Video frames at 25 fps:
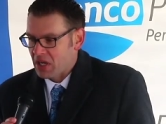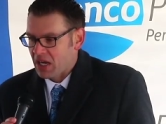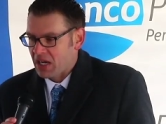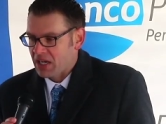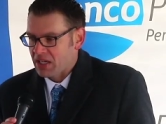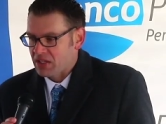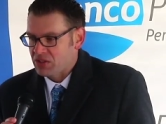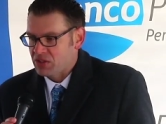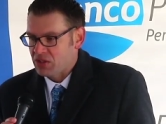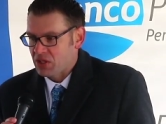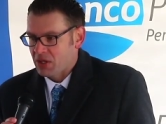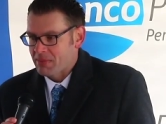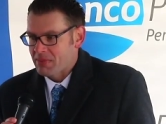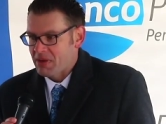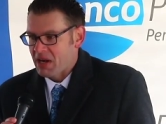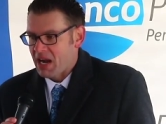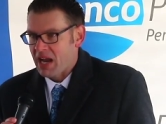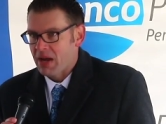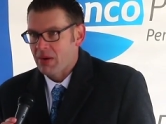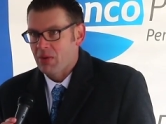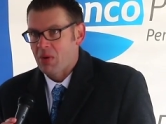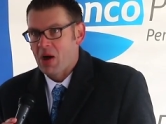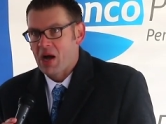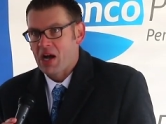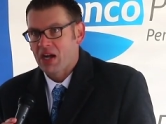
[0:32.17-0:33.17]
Uh, Jim and
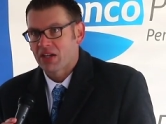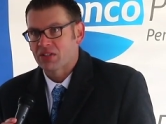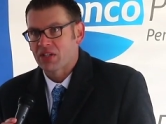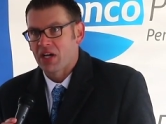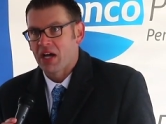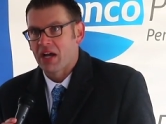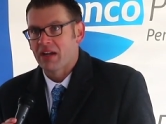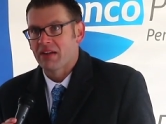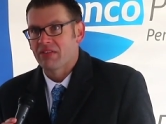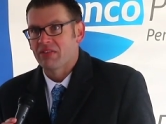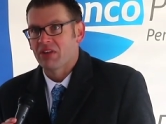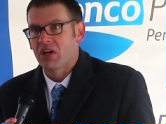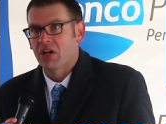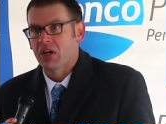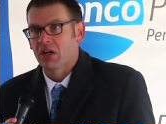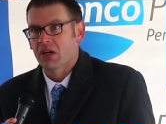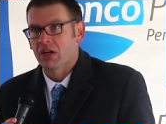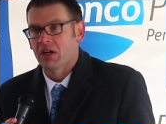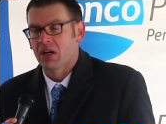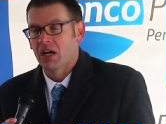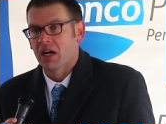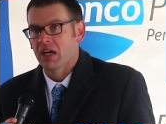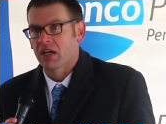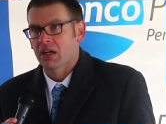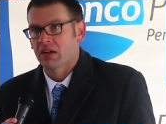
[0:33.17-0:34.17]
I walked out of
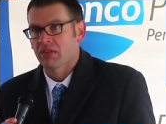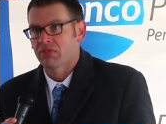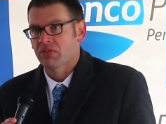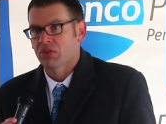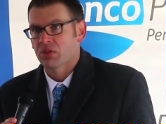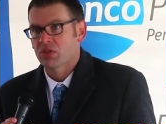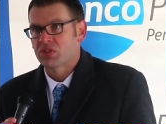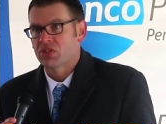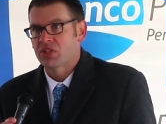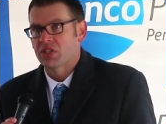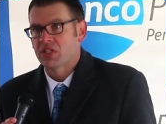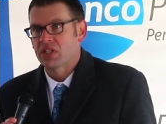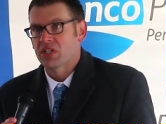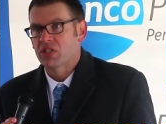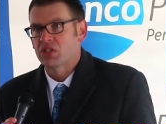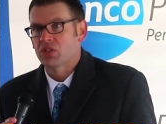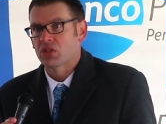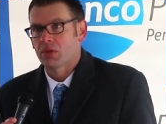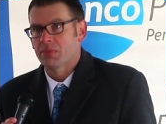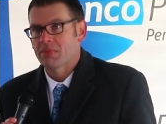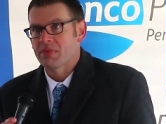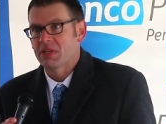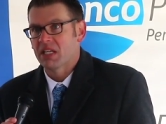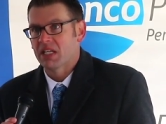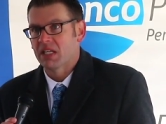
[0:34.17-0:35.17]
our, our first
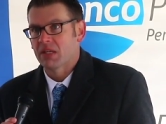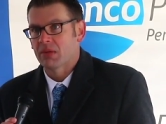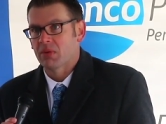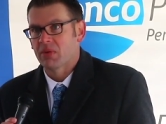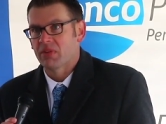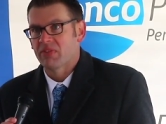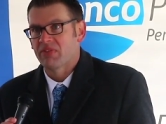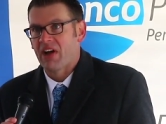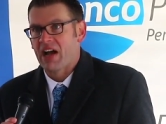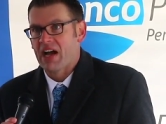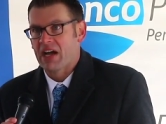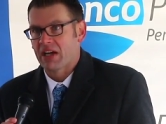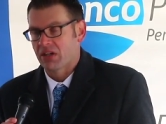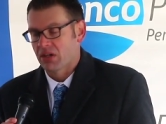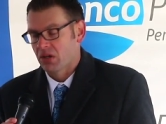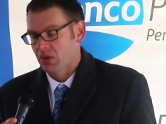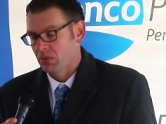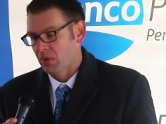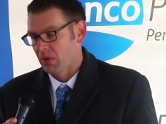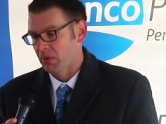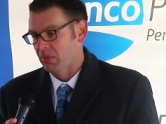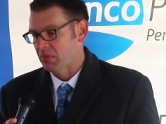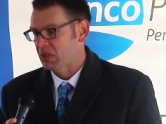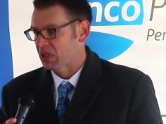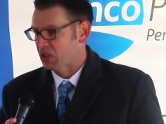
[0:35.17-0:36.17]
initial meeting with Vonco
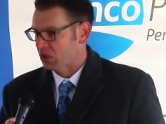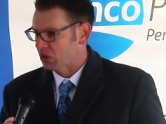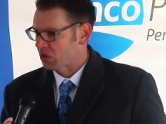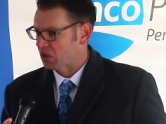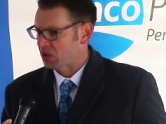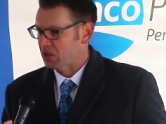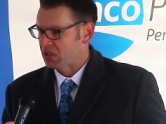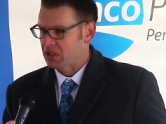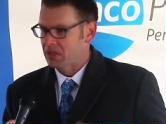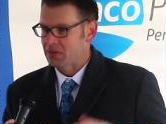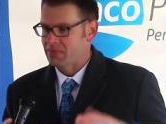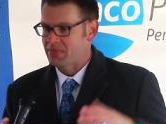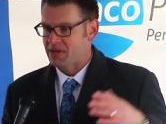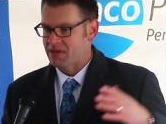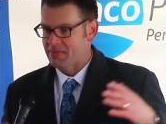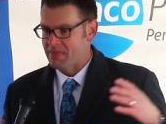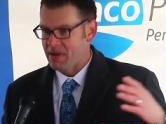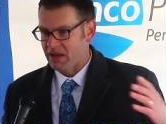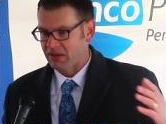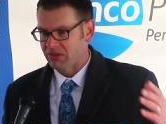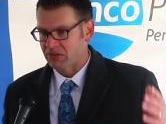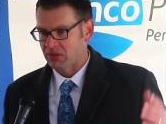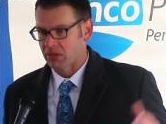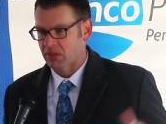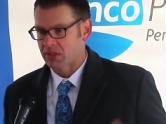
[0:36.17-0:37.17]
where we learned a little bit
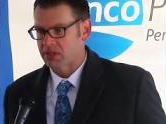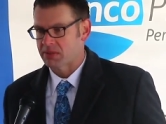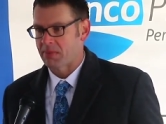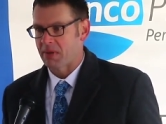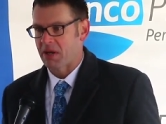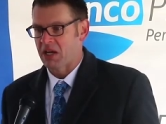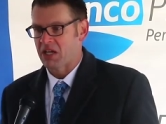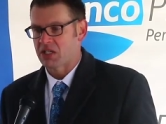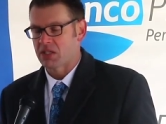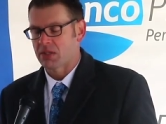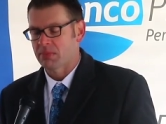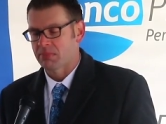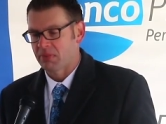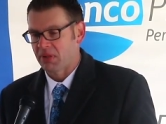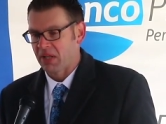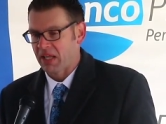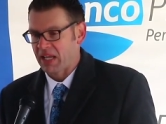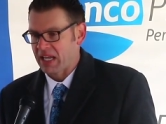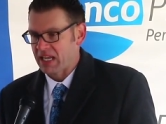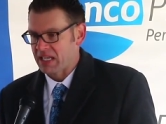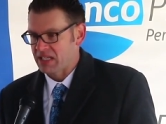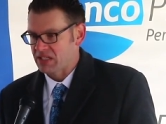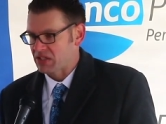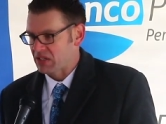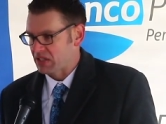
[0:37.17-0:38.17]
about their expansion
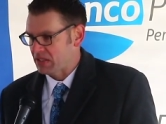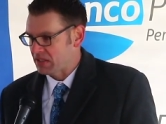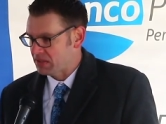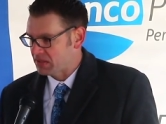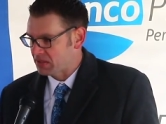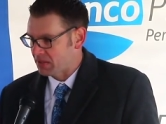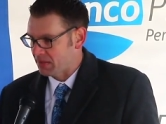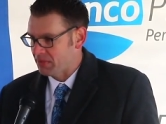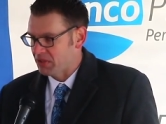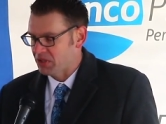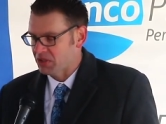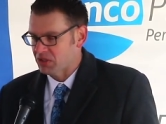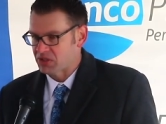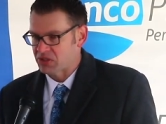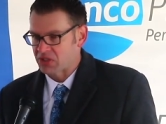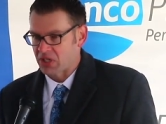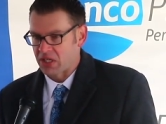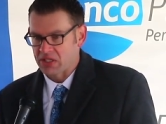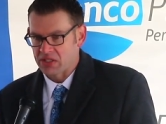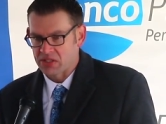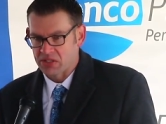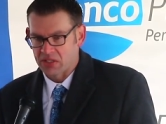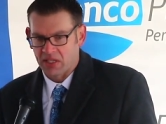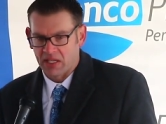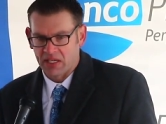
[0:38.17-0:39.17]
plans and some of their
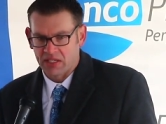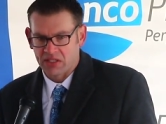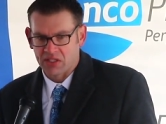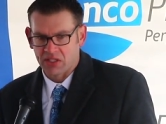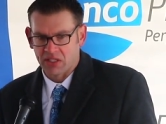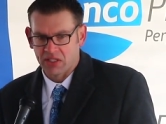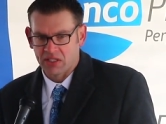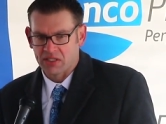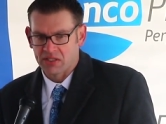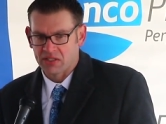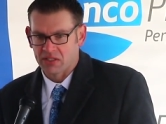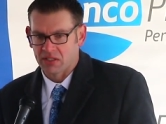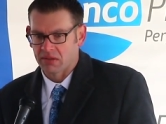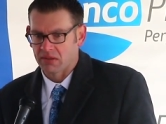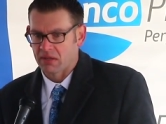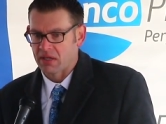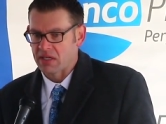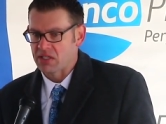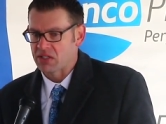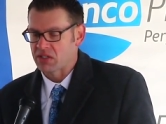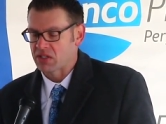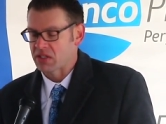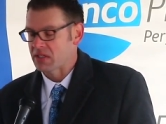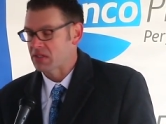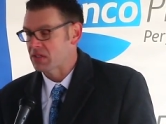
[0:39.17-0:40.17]
site selection
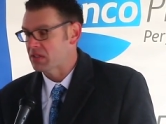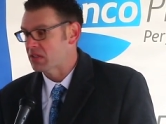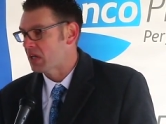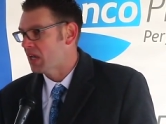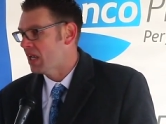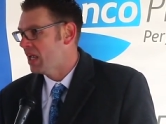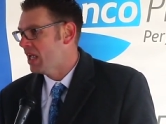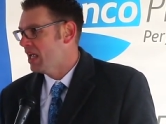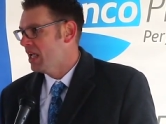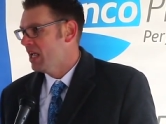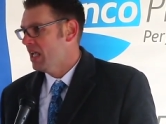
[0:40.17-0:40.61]
considerations.